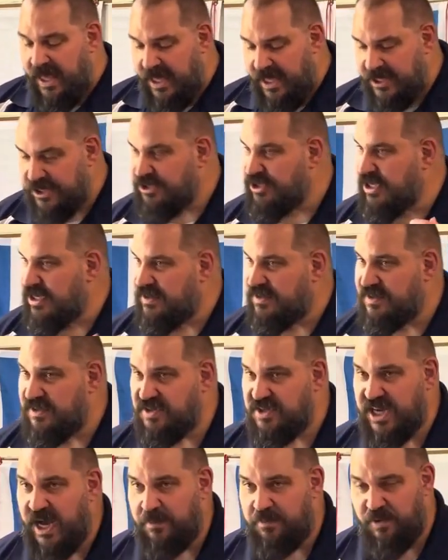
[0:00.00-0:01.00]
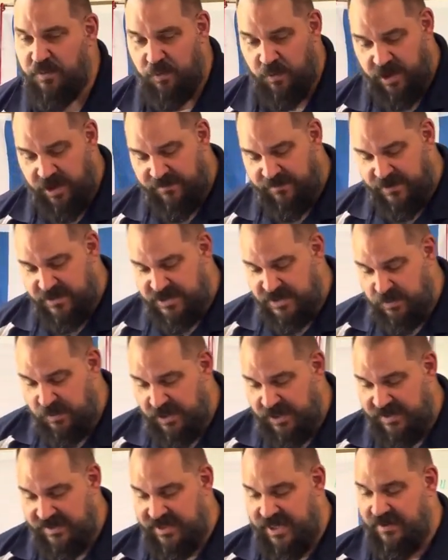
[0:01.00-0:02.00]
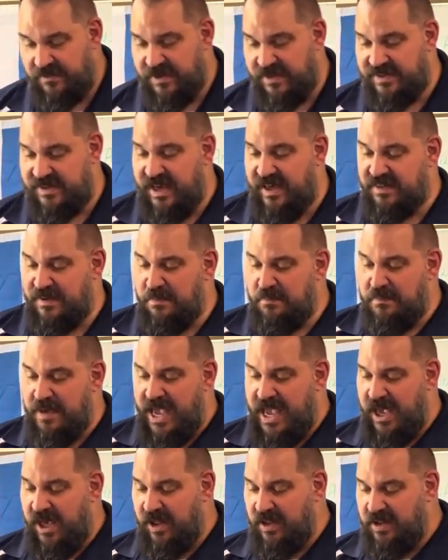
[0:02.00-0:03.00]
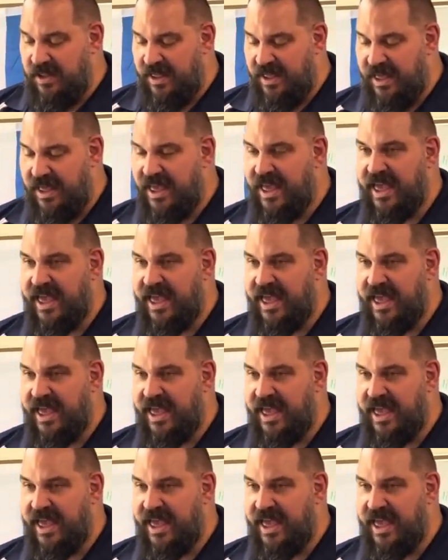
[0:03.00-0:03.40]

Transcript: In Genesis chapter 1 and verse 27, it says, a male